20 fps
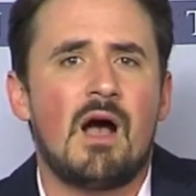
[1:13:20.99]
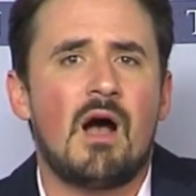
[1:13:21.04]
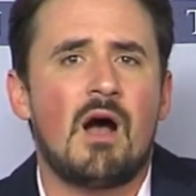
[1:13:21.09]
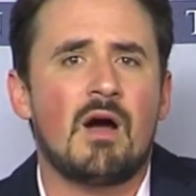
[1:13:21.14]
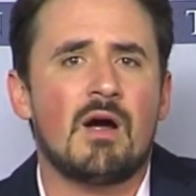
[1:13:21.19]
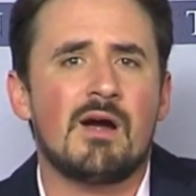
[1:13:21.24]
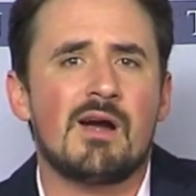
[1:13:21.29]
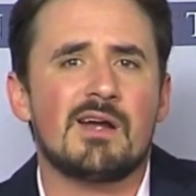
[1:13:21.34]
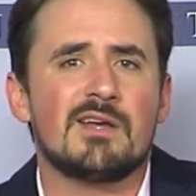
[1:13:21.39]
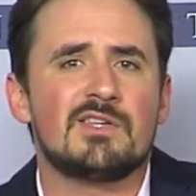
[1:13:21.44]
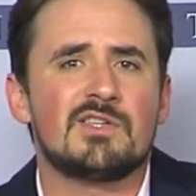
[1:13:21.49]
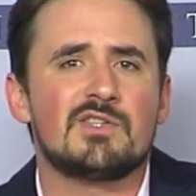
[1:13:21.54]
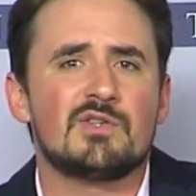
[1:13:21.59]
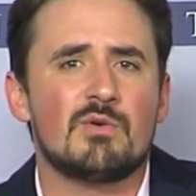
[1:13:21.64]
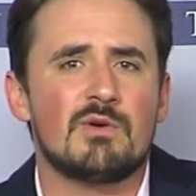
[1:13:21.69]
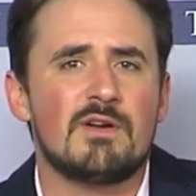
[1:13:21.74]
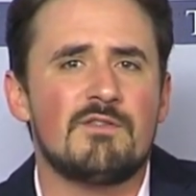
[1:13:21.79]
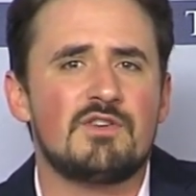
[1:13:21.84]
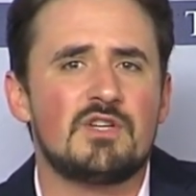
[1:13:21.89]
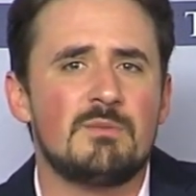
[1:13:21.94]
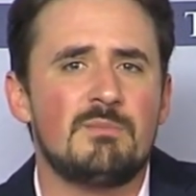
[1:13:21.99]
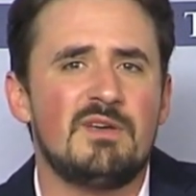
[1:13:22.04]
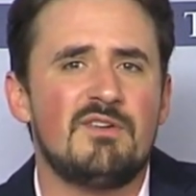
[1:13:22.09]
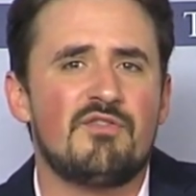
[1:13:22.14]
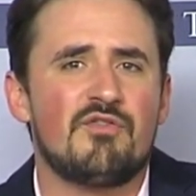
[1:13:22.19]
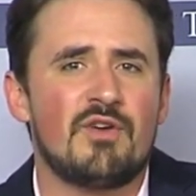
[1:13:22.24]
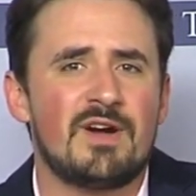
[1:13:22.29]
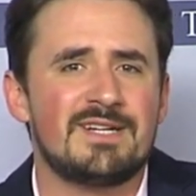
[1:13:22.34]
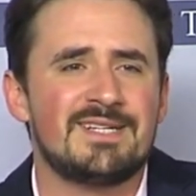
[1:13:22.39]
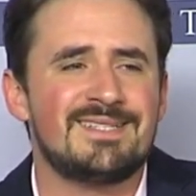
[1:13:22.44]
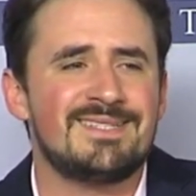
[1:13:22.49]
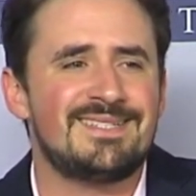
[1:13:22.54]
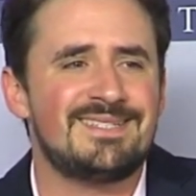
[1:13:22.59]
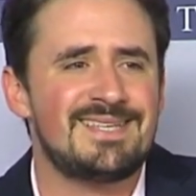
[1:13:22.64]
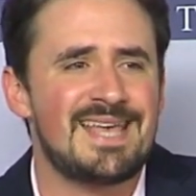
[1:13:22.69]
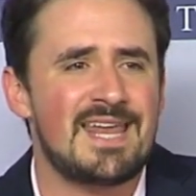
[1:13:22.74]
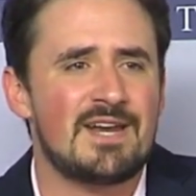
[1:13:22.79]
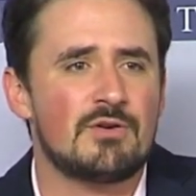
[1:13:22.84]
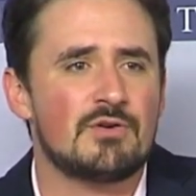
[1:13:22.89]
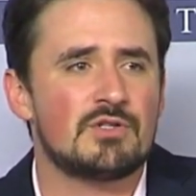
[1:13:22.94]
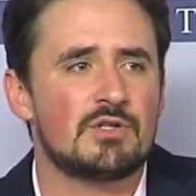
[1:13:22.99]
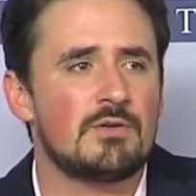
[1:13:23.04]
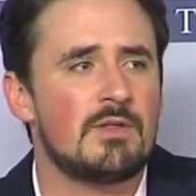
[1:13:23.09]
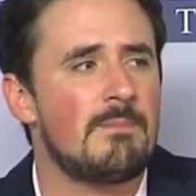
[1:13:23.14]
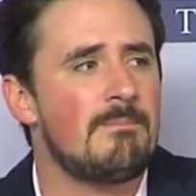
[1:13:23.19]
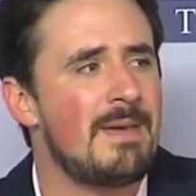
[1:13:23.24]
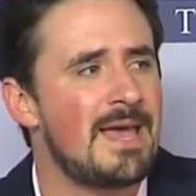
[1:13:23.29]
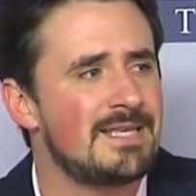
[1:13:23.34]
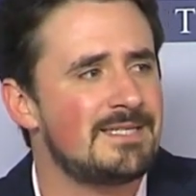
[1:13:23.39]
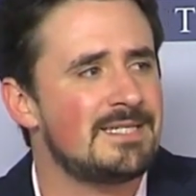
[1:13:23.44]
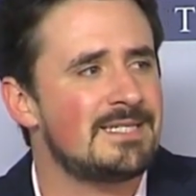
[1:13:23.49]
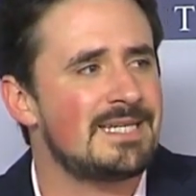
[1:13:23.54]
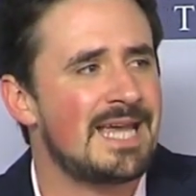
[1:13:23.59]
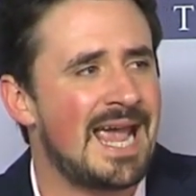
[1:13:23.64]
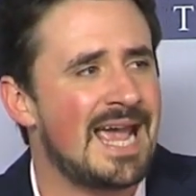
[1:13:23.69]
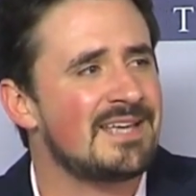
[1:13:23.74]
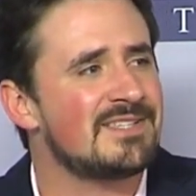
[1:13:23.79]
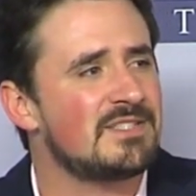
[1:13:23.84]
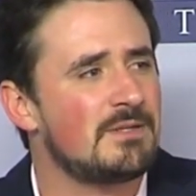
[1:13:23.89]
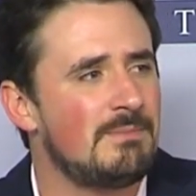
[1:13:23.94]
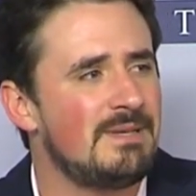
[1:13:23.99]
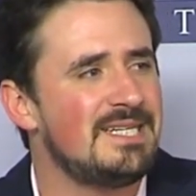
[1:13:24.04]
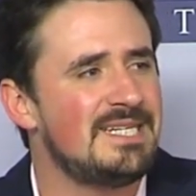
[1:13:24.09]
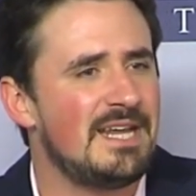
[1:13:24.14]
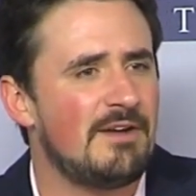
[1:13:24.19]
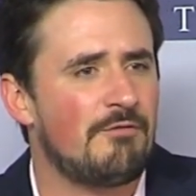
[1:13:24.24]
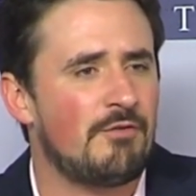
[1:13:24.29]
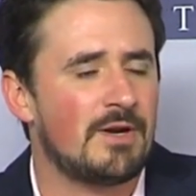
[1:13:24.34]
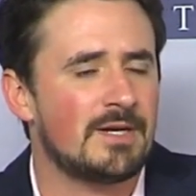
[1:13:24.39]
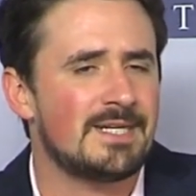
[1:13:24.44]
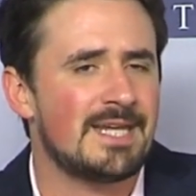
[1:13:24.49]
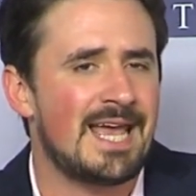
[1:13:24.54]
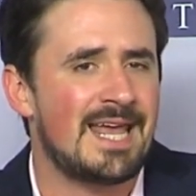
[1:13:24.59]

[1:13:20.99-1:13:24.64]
are sort of should be front and center. So the message has to be different.